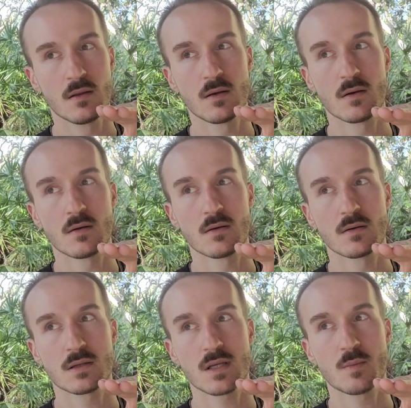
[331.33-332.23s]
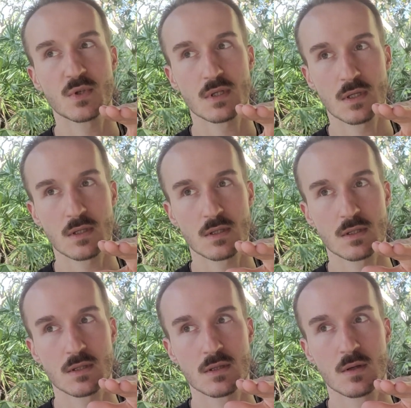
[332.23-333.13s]
the
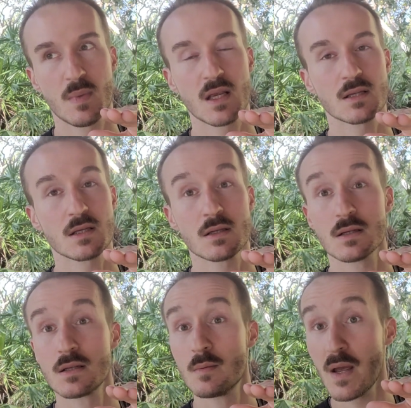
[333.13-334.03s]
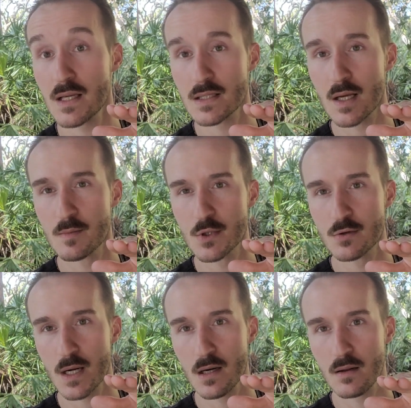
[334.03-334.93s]
substance, the base
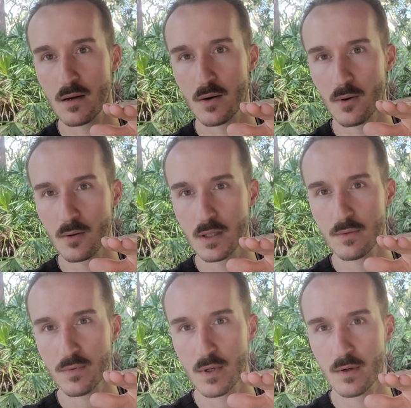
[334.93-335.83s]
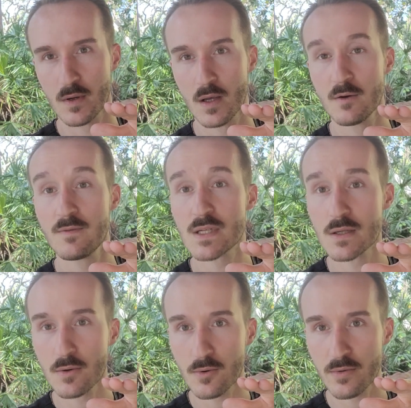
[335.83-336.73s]
substrate that all different
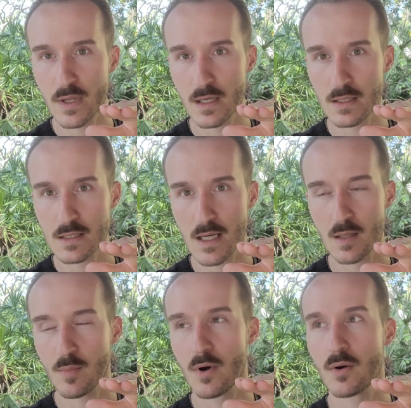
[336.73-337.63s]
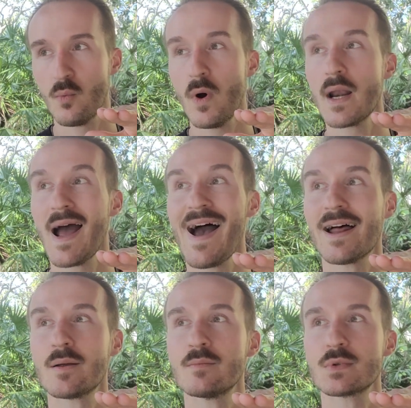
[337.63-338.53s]
physical things set upon, what
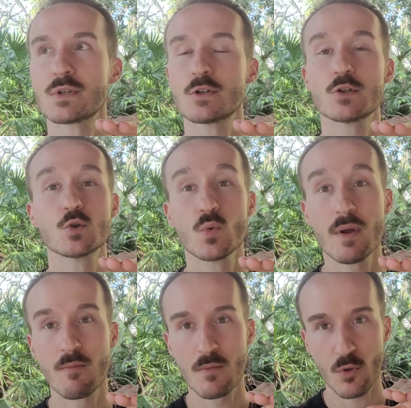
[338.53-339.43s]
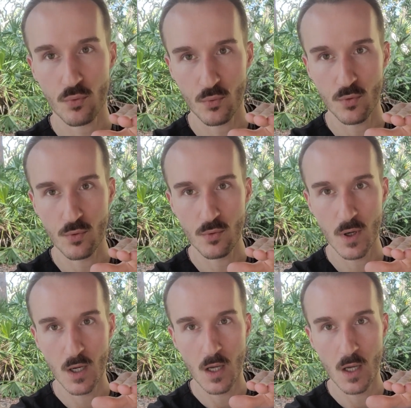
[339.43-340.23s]
atoms swim through